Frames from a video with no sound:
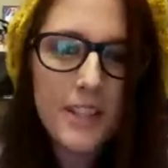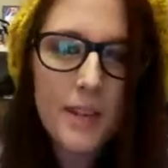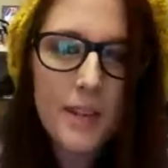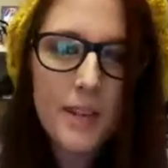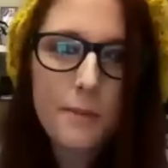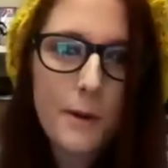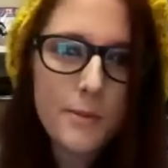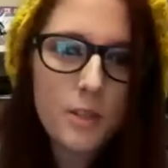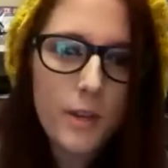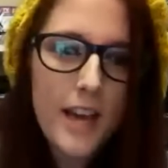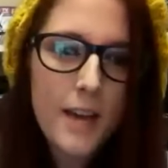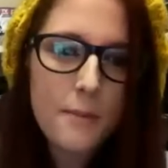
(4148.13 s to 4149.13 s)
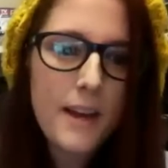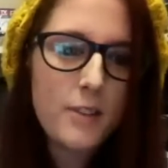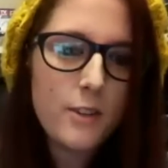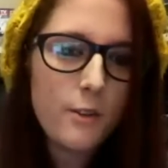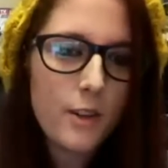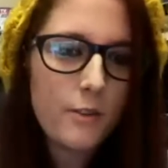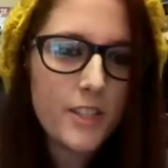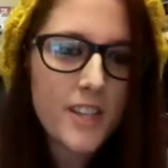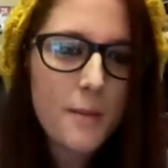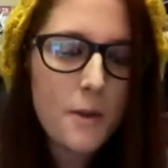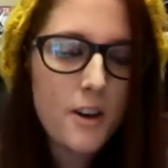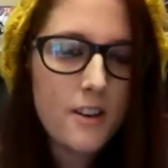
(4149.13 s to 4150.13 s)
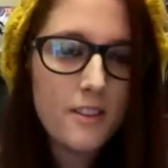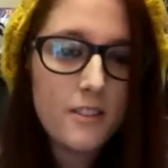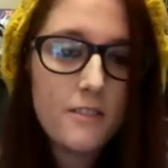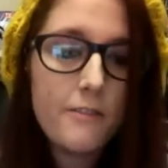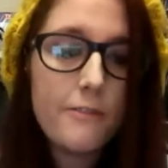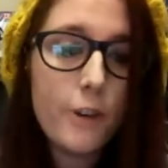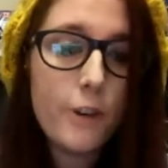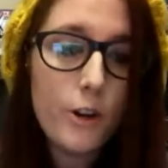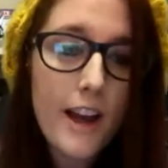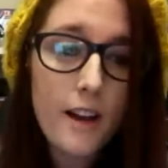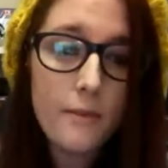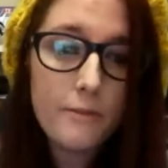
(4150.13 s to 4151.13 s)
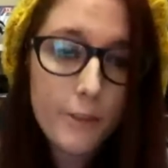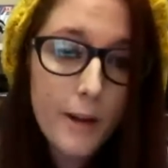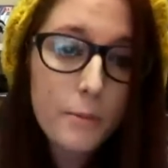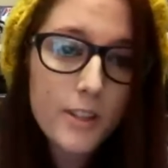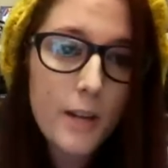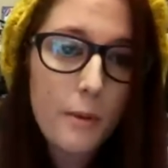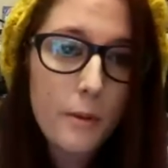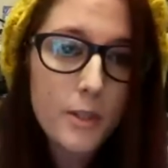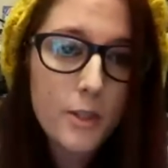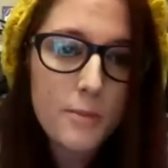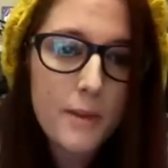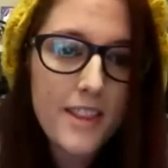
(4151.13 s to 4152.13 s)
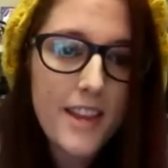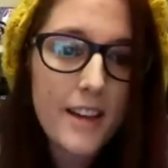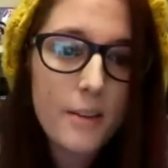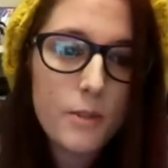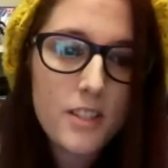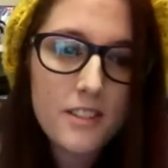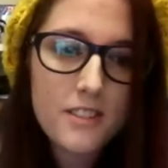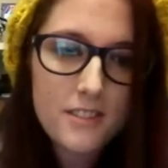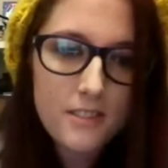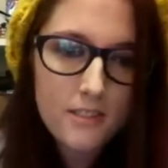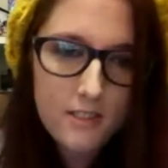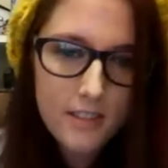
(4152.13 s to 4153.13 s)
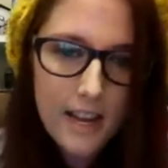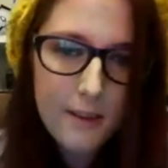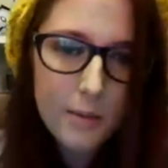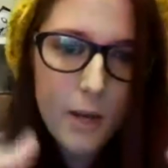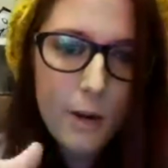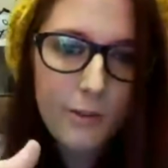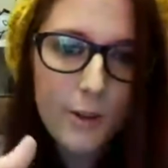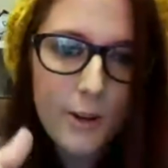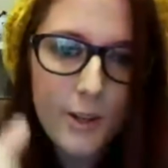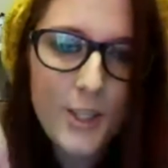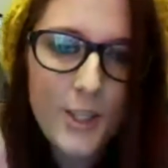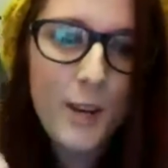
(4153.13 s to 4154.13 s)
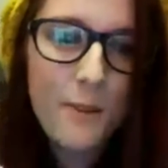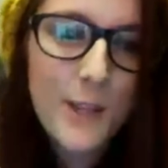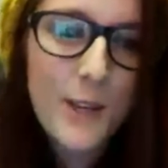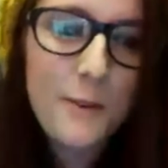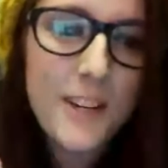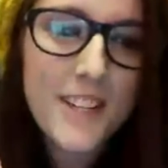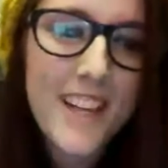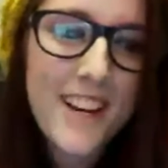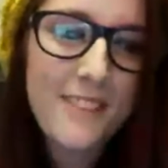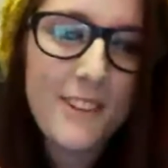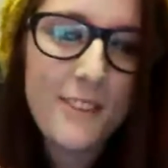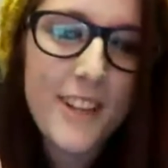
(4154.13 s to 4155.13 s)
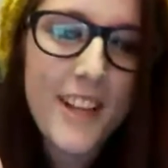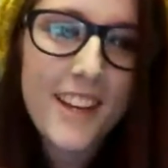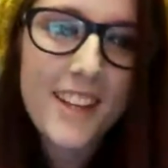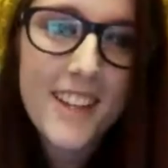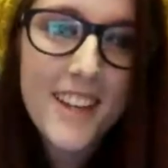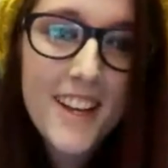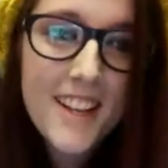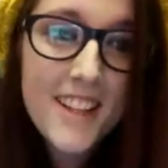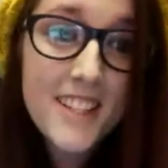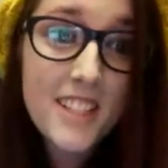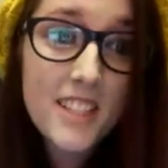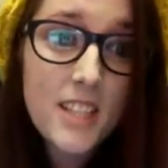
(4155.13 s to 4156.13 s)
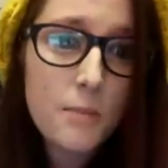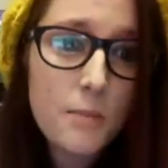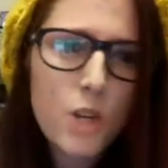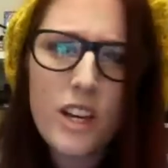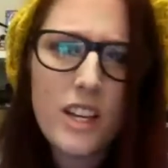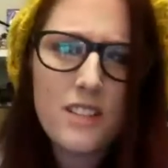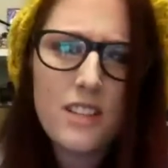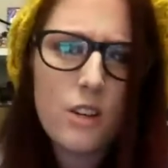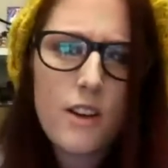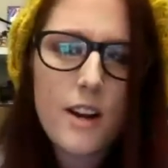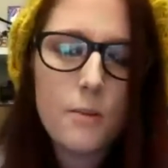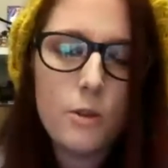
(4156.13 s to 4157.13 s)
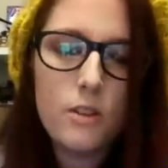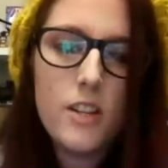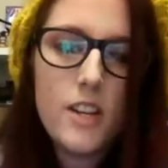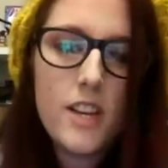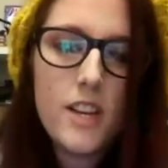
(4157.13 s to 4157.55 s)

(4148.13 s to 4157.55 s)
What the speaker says: at Geek Bomb, so we had Patrick Rothfuss come on for our book club where we talked about that, which is down below if you're on YouTube, and you can watch that if you feel like listening to him talk. He's incredible.